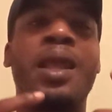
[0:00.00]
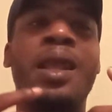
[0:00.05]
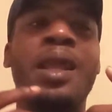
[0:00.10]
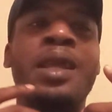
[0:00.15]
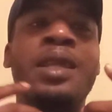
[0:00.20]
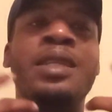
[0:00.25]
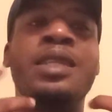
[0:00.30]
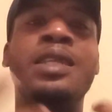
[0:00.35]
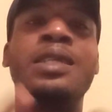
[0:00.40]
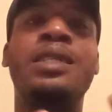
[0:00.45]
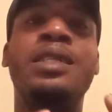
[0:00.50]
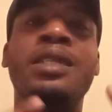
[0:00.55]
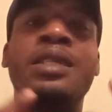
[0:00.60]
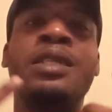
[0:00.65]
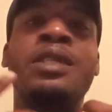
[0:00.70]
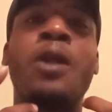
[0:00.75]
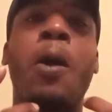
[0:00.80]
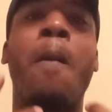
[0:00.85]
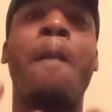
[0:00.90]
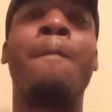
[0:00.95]
And this
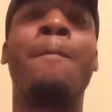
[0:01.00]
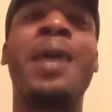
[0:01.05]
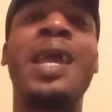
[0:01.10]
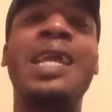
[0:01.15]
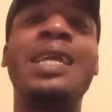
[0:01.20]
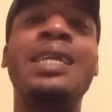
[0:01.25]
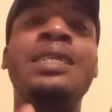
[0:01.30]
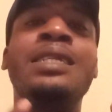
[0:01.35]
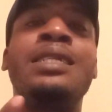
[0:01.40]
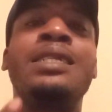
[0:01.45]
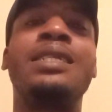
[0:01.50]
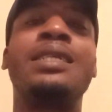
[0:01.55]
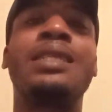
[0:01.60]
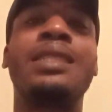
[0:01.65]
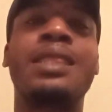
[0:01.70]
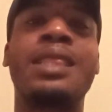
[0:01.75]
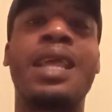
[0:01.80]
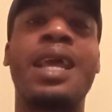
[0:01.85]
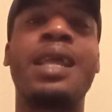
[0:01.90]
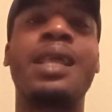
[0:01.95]
is an
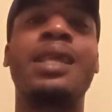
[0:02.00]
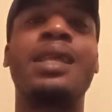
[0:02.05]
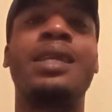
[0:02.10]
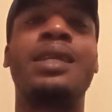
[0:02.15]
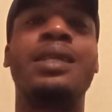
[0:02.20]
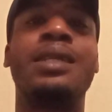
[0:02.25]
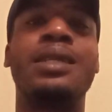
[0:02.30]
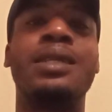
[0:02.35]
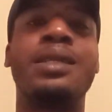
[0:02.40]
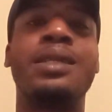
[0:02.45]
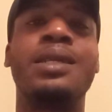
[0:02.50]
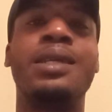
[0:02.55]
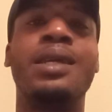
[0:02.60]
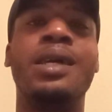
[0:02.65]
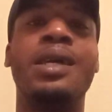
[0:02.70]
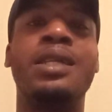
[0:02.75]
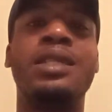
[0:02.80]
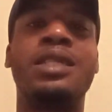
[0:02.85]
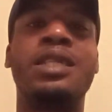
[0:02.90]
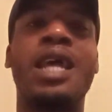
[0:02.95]
amazing thing
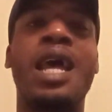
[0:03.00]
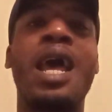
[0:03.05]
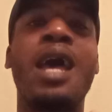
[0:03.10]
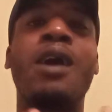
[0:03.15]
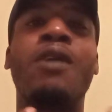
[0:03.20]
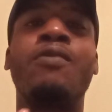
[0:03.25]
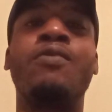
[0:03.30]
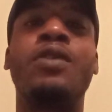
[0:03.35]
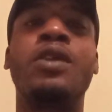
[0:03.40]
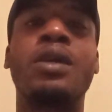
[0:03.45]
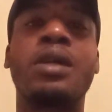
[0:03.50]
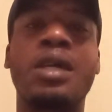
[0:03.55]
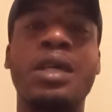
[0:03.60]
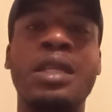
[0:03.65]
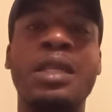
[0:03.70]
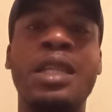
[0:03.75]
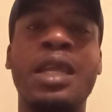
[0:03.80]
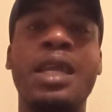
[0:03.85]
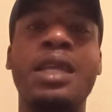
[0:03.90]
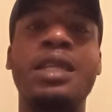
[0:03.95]
to have the
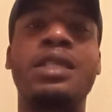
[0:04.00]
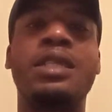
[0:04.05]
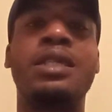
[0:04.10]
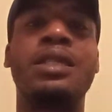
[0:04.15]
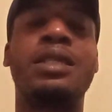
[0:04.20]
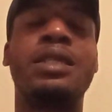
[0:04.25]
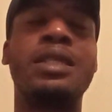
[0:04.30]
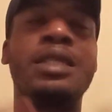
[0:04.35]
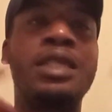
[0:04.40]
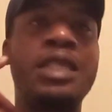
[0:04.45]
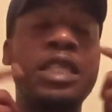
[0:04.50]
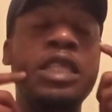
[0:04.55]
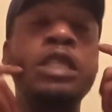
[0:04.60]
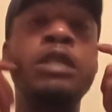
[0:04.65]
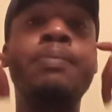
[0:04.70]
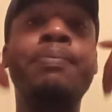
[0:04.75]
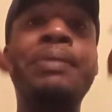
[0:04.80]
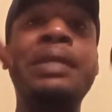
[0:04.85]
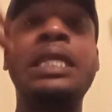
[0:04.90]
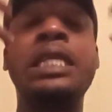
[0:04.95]
connection, to
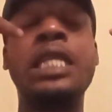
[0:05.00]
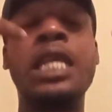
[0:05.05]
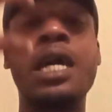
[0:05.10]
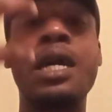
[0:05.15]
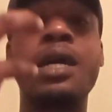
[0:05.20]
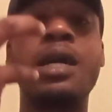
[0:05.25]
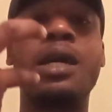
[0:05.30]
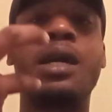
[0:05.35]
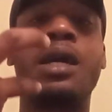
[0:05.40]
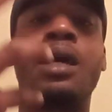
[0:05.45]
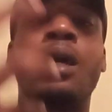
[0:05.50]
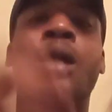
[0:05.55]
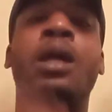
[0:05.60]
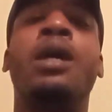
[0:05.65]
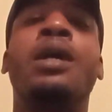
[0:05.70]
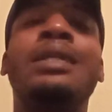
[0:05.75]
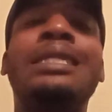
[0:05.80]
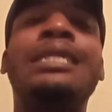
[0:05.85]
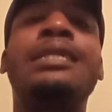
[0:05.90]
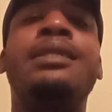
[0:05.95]
see beyond,
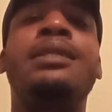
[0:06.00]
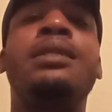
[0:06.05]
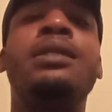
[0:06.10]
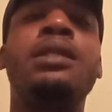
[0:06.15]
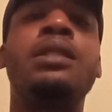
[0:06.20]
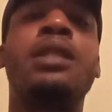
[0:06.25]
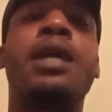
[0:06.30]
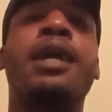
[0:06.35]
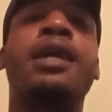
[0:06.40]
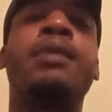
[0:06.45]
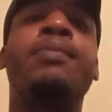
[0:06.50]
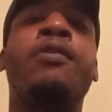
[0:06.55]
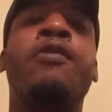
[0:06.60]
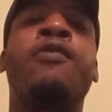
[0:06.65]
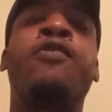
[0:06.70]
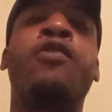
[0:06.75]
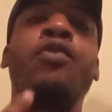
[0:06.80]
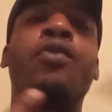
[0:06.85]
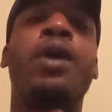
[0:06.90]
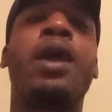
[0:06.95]
to see things
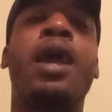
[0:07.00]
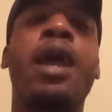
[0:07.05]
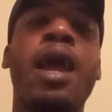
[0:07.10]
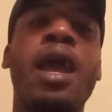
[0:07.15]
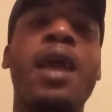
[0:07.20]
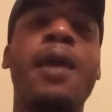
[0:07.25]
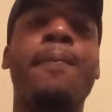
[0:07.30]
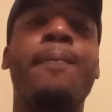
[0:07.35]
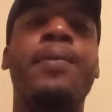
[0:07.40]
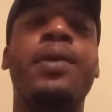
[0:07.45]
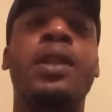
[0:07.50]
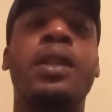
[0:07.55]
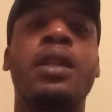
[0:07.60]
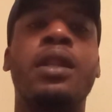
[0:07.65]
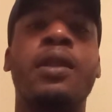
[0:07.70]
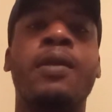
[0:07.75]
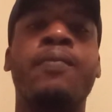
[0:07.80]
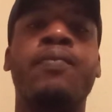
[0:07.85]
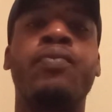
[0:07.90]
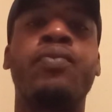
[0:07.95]
before it
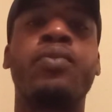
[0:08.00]
happened.